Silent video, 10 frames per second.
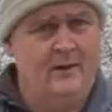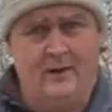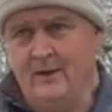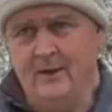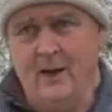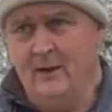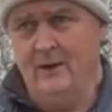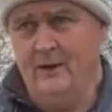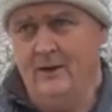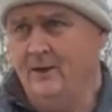getting
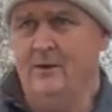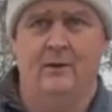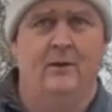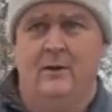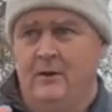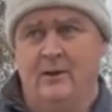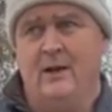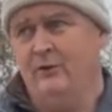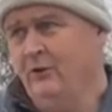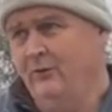honey, and you're
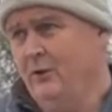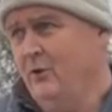catching a few